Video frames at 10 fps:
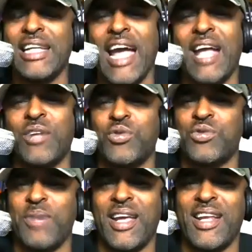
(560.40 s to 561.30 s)
handles,
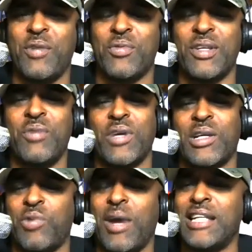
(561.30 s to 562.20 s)
man. He went
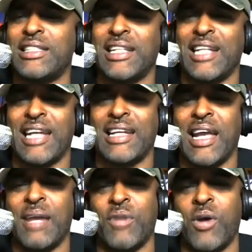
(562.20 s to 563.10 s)
crazy in that
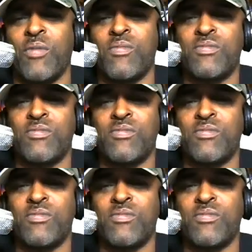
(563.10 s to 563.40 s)
game, though.